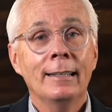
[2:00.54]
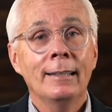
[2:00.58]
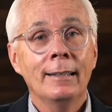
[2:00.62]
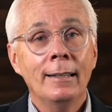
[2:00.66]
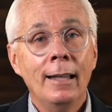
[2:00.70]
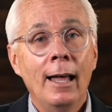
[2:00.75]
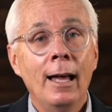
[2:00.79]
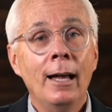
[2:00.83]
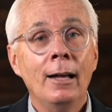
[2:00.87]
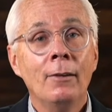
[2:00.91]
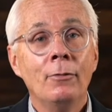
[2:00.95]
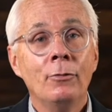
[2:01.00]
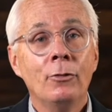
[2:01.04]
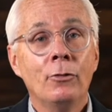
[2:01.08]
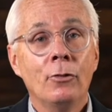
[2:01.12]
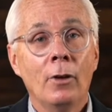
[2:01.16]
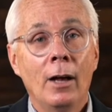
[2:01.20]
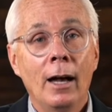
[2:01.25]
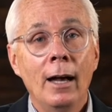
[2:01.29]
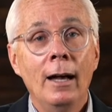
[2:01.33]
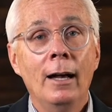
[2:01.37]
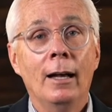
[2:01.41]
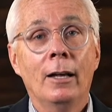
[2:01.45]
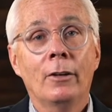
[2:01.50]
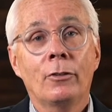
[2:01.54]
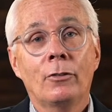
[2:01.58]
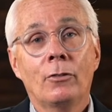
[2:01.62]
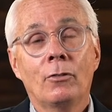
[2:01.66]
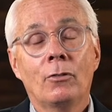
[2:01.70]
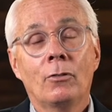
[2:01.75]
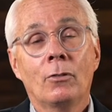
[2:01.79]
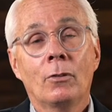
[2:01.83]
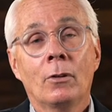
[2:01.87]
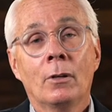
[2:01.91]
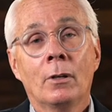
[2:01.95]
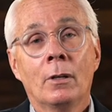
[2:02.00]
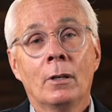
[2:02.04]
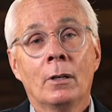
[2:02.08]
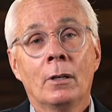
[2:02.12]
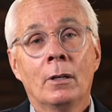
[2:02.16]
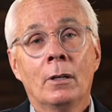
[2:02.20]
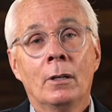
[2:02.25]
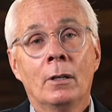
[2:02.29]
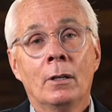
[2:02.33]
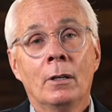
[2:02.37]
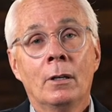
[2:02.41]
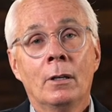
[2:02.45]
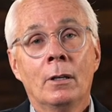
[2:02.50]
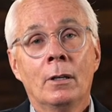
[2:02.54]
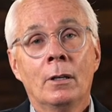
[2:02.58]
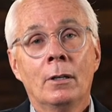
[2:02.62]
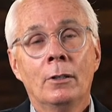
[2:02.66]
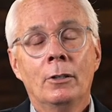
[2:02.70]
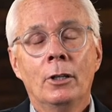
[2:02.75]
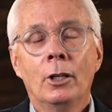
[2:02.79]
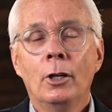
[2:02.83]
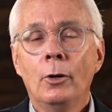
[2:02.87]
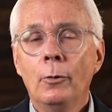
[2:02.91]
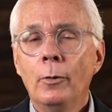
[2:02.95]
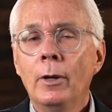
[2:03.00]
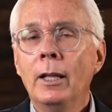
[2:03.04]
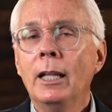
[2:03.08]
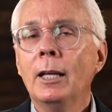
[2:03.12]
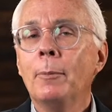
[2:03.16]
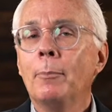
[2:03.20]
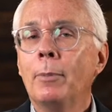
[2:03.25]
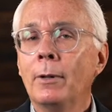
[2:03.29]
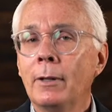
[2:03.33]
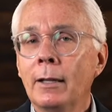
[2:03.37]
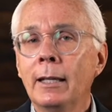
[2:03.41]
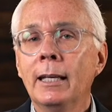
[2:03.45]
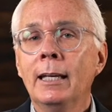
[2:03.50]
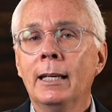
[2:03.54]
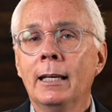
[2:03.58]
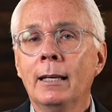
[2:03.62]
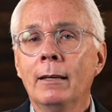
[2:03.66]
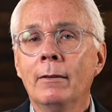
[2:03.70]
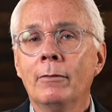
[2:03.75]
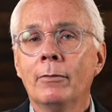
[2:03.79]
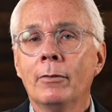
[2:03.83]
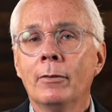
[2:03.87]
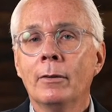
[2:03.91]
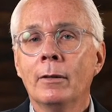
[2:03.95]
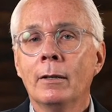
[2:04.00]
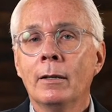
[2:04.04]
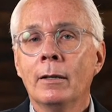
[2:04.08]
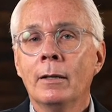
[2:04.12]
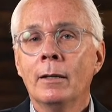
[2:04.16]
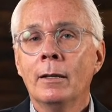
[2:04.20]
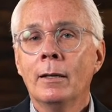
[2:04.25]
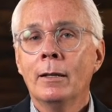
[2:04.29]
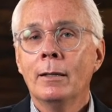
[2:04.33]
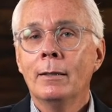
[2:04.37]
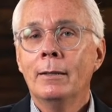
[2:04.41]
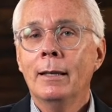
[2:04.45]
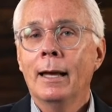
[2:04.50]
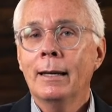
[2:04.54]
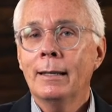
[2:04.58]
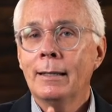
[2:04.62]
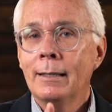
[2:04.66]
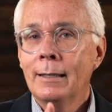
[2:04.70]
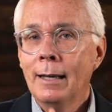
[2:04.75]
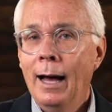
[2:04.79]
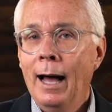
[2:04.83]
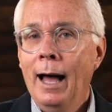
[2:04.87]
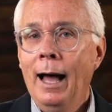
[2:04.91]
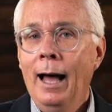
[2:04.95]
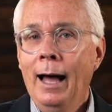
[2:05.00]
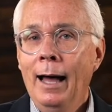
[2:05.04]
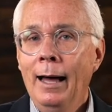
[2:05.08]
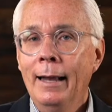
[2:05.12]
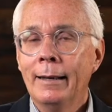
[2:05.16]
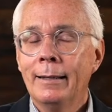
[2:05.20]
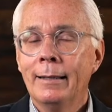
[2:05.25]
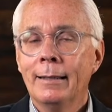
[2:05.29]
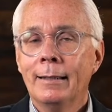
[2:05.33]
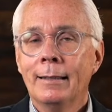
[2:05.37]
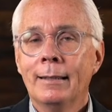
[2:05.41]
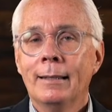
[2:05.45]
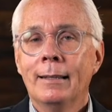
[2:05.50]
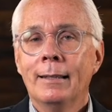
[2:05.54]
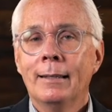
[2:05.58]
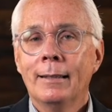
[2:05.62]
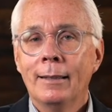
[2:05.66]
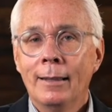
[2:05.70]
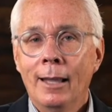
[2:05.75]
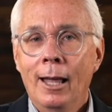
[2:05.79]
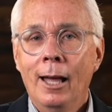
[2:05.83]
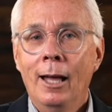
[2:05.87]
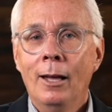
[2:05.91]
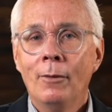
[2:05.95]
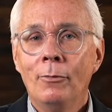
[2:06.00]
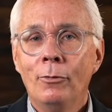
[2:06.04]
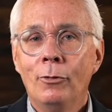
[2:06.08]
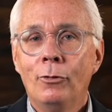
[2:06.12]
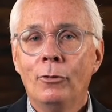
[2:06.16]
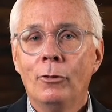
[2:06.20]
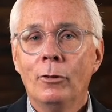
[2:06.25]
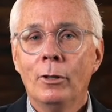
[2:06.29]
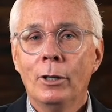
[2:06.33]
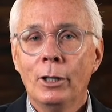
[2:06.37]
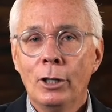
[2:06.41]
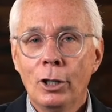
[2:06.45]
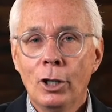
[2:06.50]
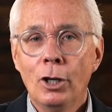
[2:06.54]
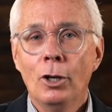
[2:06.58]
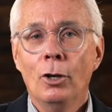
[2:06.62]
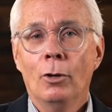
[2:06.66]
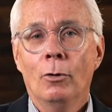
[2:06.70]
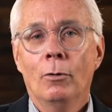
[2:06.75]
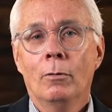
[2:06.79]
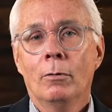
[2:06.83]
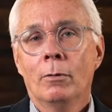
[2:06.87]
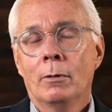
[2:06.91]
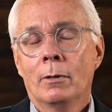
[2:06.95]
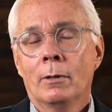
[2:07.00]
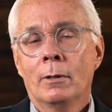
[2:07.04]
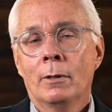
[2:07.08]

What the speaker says: loves us. Do you really believe that God loves you?